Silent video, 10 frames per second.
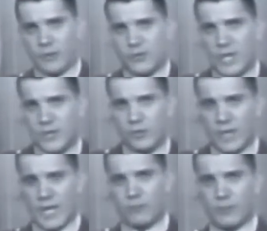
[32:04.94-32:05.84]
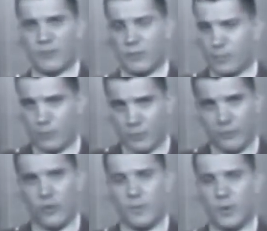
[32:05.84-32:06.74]
other checks you'll have to
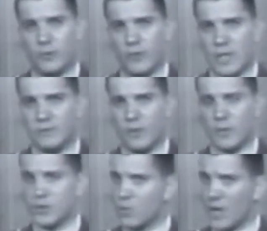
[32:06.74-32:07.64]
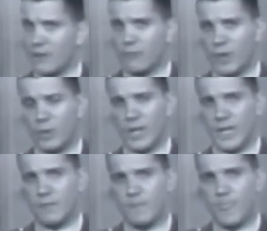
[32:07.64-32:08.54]
perform on transformers quite
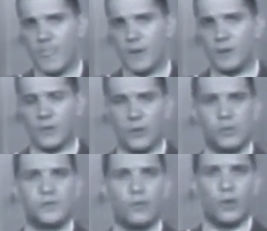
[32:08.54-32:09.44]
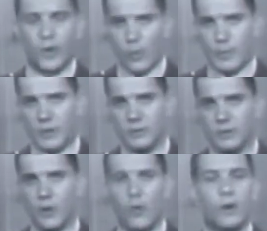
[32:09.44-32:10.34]
frequently are those for an open
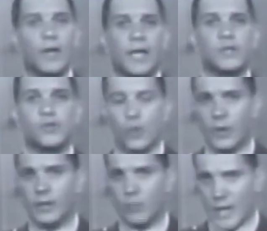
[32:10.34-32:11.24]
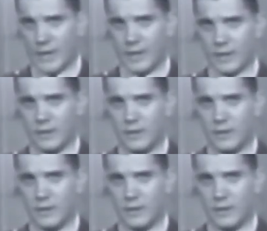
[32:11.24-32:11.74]
or a shorted winding.